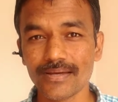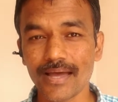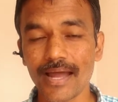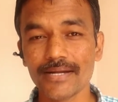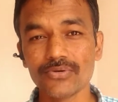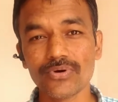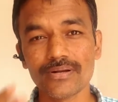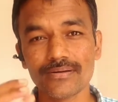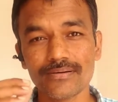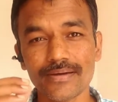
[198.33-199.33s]
And
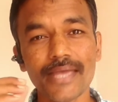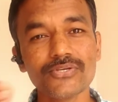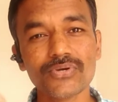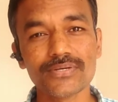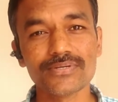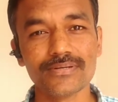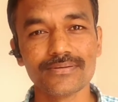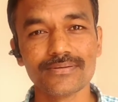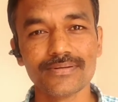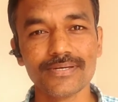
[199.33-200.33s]
your education,
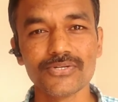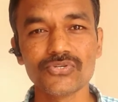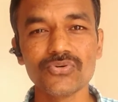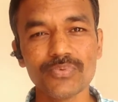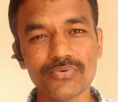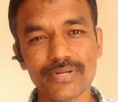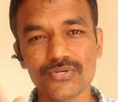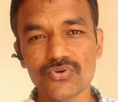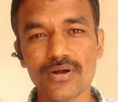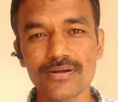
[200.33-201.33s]
it should be very
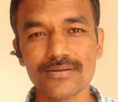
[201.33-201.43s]
short.